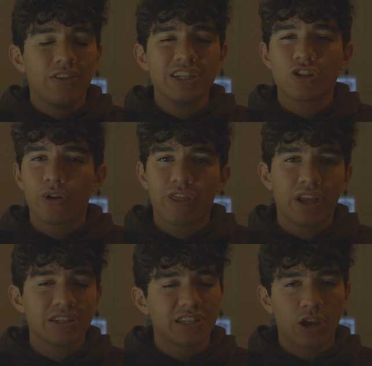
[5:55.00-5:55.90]
These are
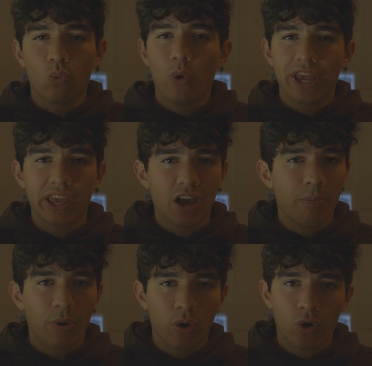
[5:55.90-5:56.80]
things like waking
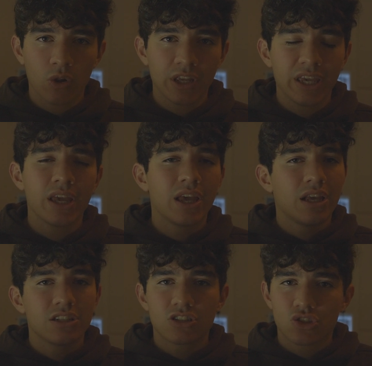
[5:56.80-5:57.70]
up early,
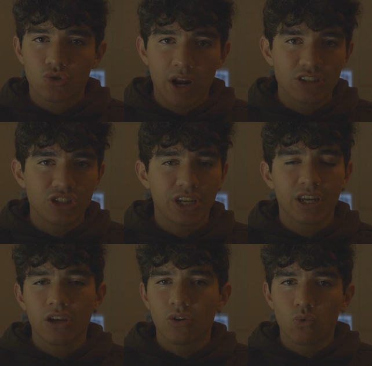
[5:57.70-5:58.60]

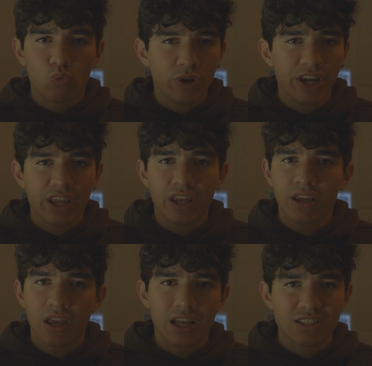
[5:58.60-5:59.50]
stretching,
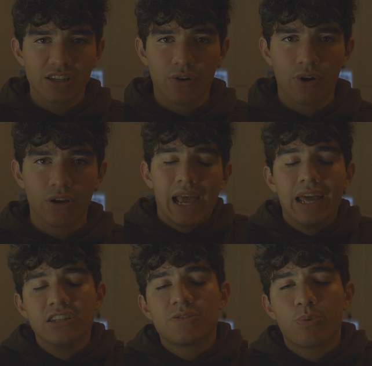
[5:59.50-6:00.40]
reading, etc.
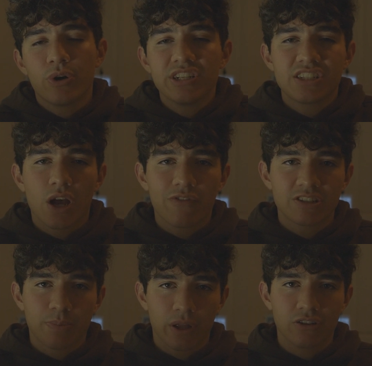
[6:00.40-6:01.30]
And it's pretty
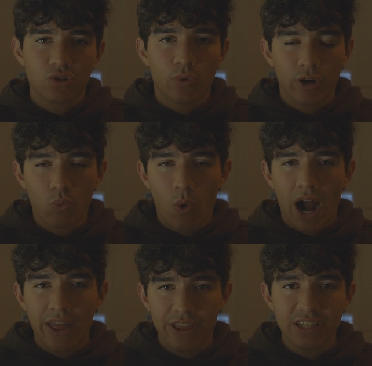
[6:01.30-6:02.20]
self-explanatory
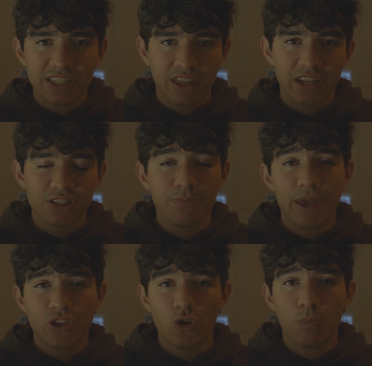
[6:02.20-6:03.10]
why these things make you